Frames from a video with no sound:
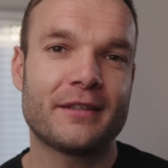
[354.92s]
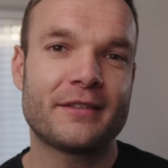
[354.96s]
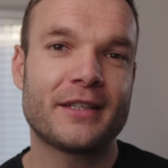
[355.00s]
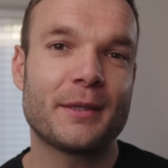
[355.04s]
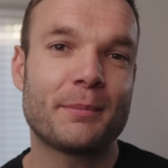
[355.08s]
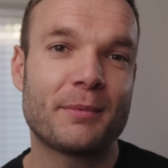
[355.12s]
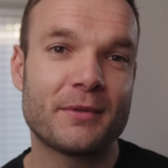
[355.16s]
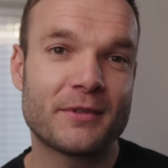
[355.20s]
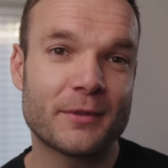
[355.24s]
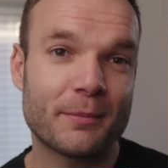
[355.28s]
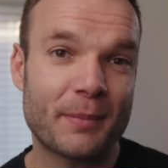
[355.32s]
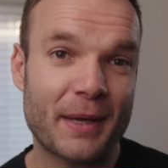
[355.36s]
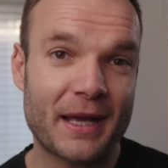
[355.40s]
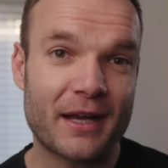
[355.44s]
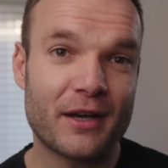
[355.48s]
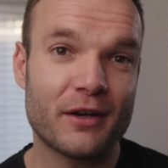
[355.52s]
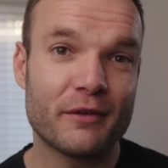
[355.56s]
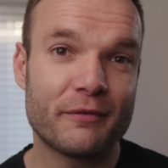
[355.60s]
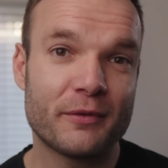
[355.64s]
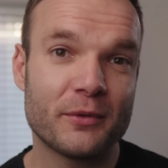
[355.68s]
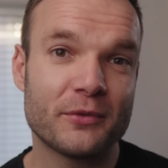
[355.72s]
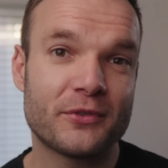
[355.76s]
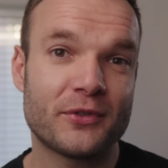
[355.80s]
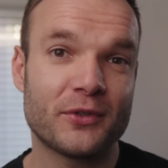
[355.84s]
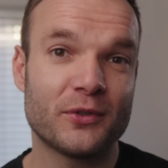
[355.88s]
a SIPP is a
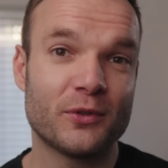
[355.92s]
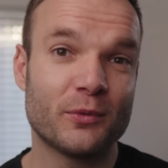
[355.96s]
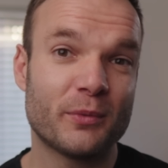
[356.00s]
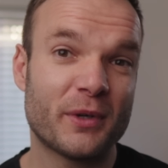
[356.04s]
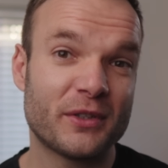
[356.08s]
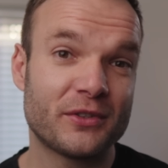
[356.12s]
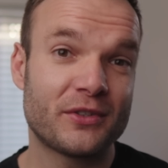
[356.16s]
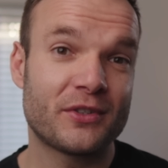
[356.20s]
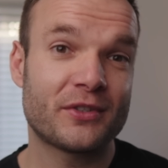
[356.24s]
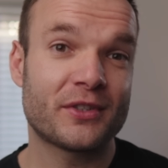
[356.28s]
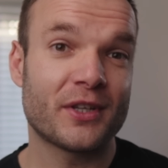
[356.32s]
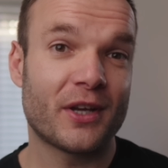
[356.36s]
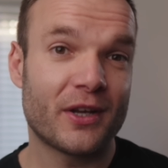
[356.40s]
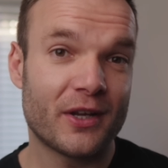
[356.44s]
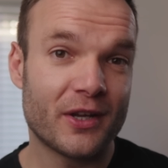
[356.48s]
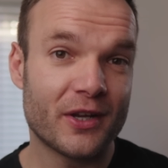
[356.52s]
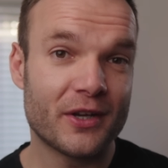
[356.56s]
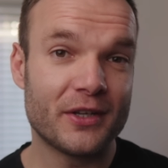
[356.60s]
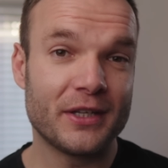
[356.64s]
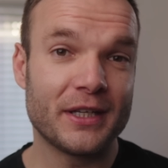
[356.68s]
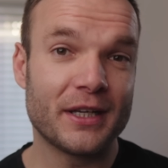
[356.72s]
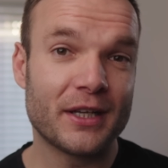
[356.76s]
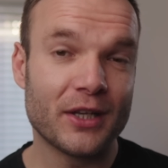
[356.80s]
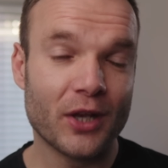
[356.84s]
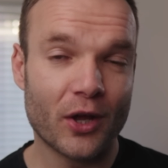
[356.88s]
powerful tool once you start
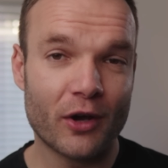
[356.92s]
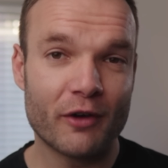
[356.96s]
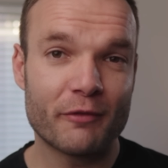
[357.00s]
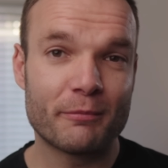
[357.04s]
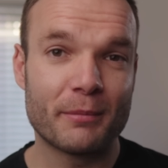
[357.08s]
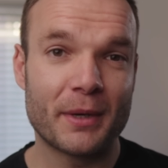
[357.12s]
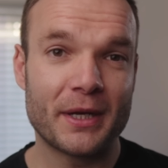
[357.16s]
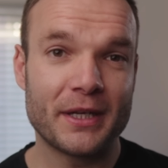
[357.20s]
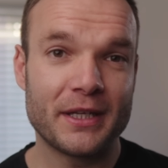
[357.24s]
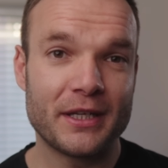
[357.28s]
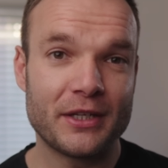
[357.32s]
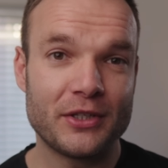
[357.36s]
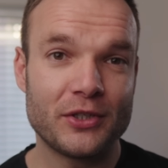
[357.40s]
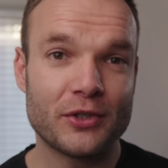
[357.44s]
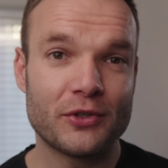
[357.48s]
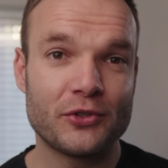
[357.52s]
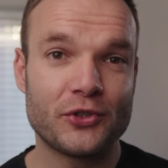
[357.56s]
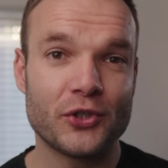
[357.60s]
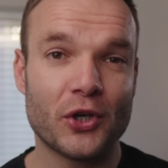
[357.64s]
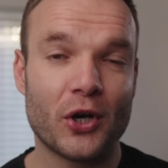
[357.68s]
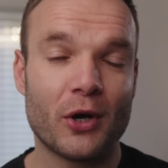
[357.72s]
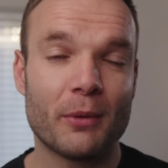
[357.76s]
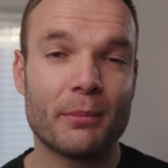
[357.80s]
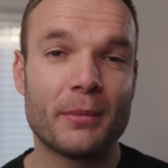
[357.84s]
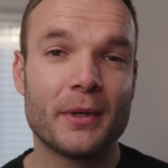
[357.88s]
earning a lot of money in your
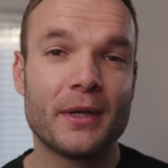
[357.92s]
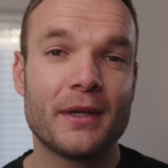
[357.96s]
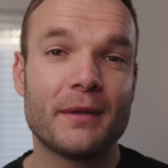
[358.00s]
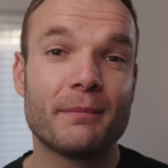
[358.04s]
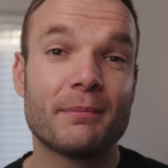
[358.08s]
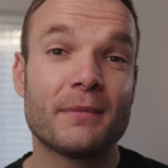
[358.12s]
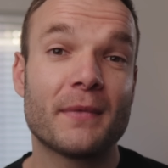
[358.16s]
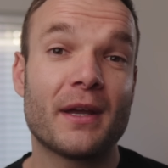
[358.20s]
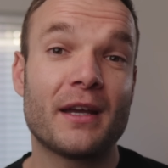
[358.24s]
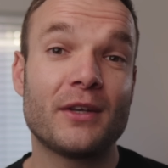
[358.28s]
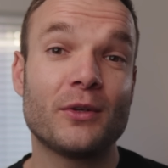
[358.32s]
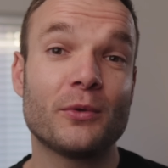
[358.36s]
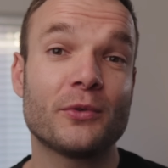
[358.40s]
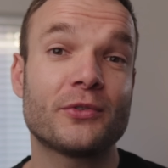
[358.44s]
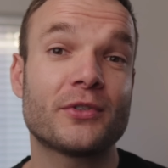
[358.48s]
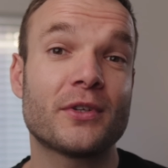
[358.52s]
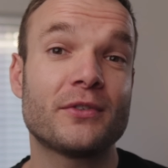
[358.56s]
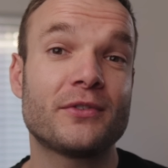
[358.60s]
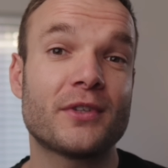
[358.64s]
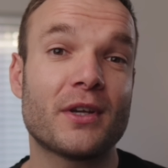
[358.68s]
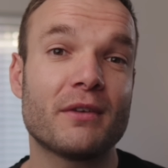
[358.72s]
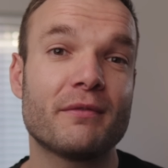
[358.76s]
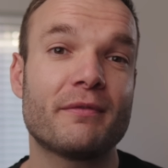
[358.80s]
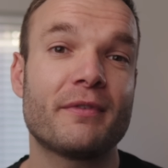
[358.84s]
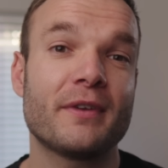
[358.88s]
job. And also
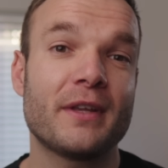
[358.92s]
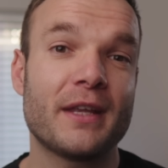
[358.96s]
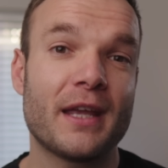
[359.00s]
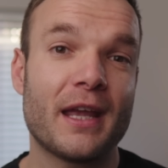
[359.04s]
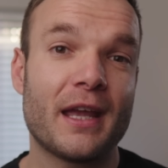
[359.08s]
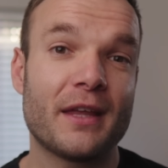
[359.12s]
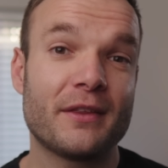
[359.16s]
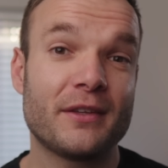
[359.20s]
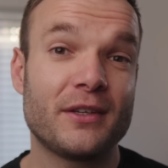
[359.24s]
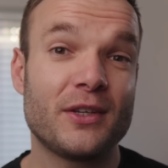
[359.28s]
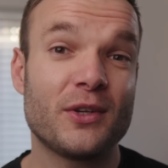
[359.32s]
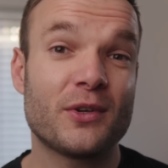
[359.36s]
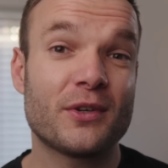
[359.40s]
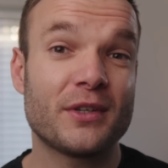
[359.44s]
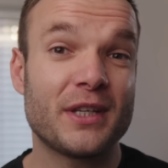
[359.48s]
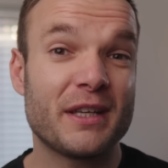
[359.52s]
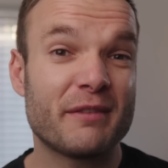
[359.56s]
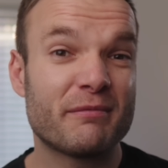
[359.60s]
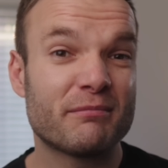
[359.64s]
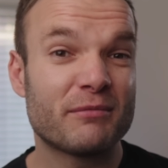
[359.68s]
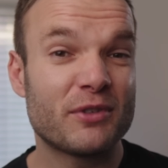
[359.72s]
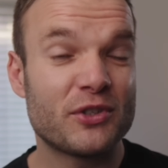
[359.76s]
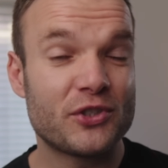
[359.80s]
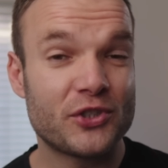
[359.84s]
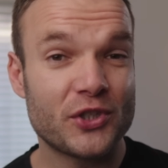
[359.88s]
don't forget that you could
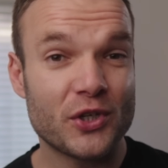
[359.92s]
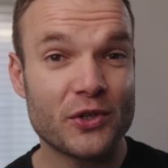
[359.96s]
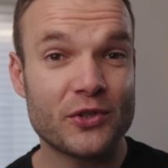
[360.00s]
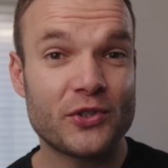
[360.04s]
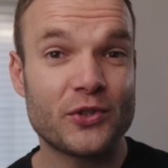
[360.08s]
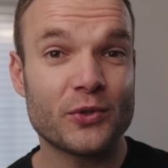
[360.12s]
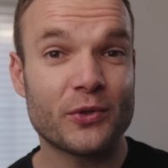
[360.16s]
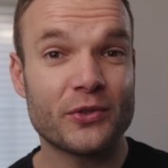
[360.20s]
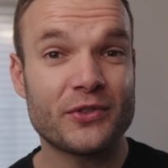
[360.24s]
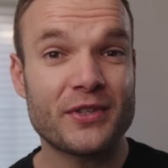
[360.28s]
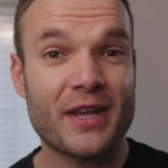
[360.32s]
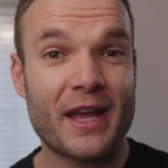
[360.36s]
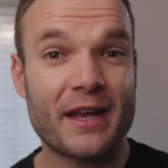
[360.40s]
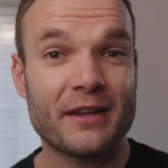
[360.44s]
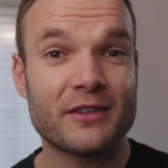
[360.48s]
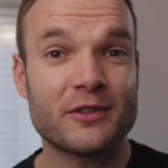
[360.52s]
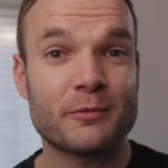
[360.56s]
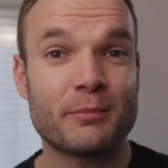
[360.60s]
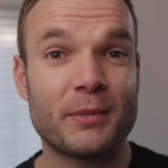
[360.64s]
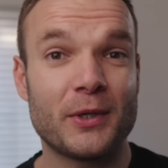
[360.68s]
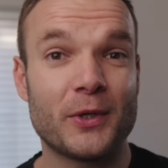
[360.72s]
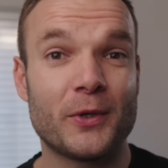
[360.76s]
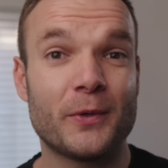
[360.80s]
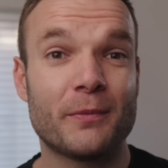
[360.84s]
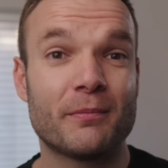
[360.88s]
even reduce your tax
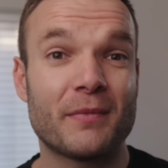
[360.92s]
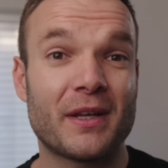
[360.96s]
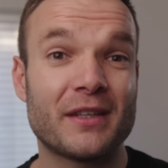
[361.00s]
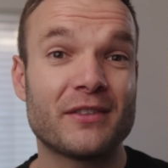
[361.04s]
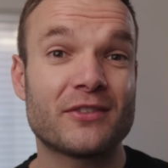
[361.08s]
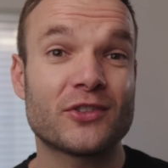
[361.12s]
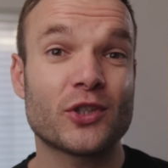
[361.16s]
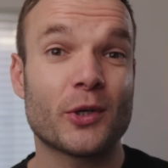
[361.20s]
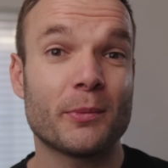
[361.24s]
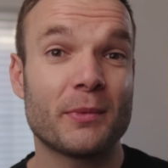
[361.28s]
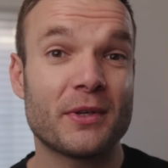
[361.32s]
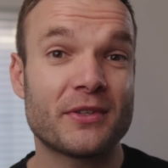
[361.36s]
bill and stop